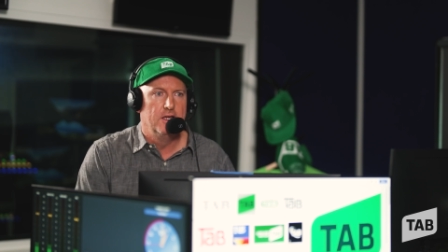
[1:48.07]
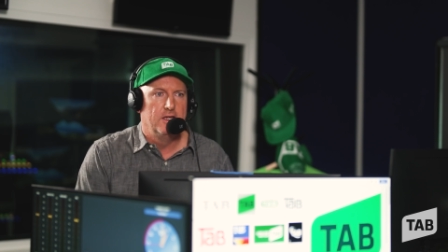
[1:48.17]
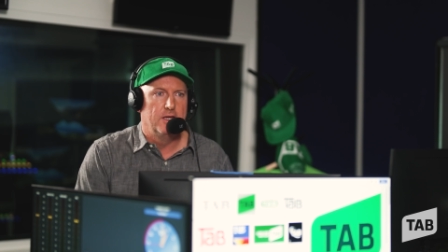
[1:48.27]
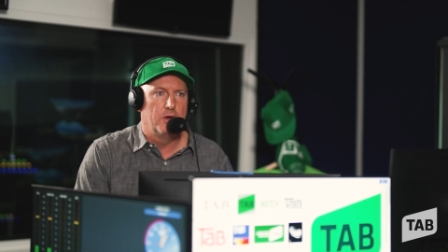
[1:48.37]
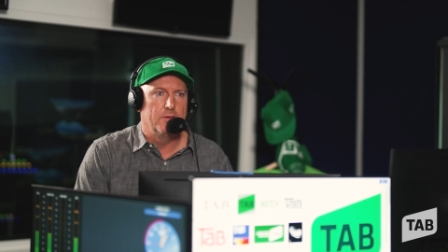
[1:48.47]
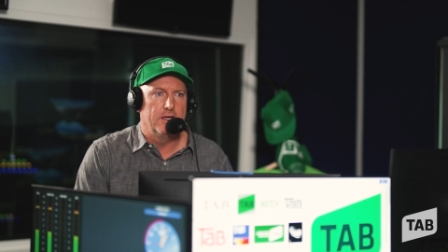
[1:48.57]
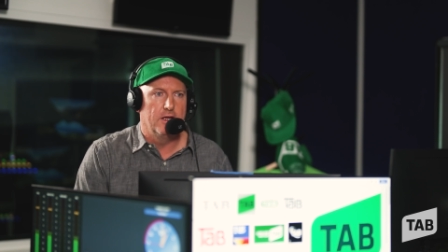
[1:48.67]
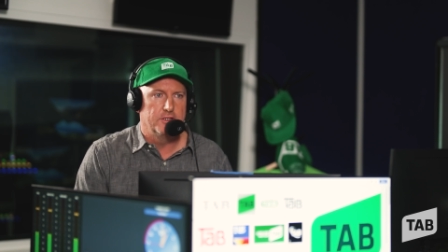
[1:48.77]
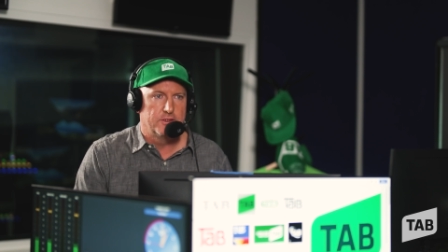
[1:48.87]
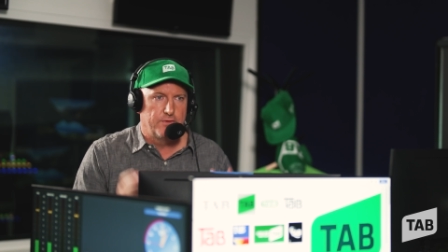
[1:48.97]
you probably
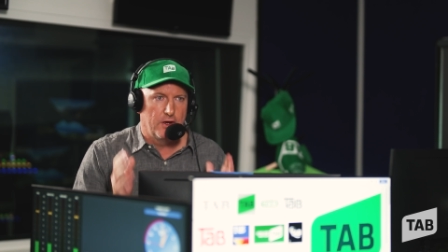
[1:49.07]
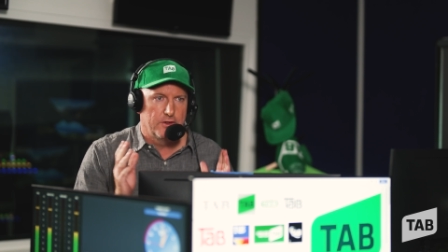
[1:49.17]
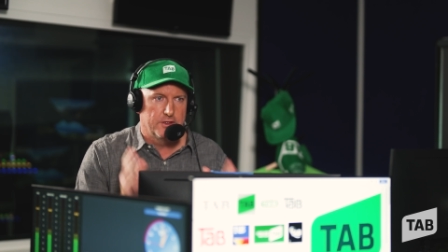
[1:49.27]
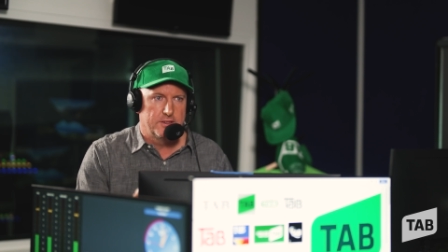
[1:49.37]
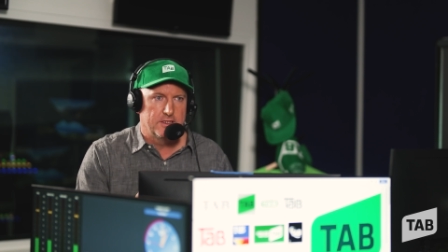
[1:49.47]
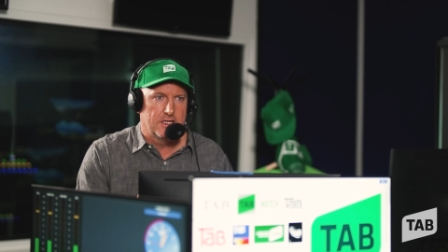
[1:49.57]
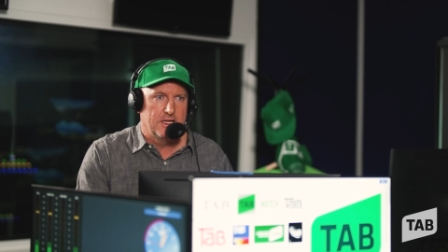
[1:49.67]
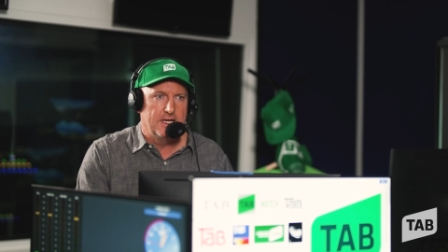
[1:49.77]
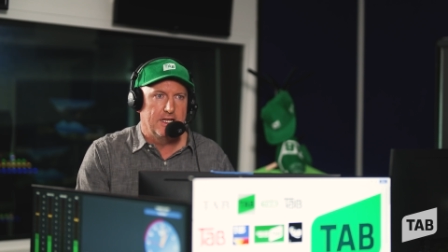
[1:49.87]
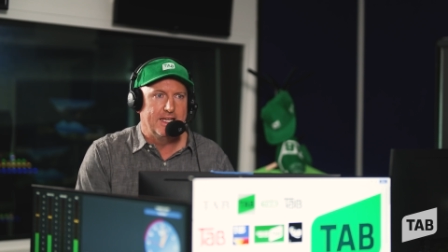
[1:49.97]
don't just focus as
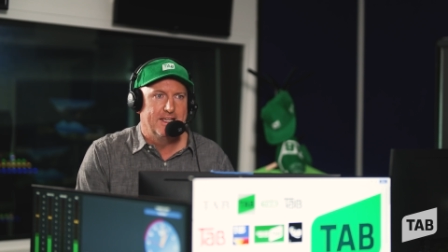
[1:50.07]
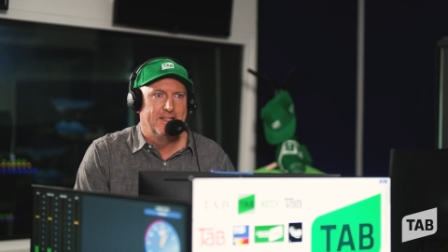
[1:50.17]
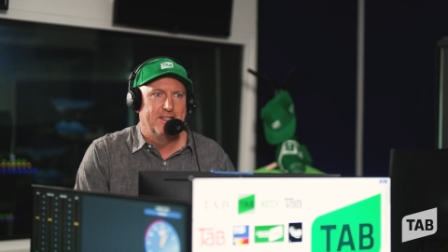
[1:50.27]
clearly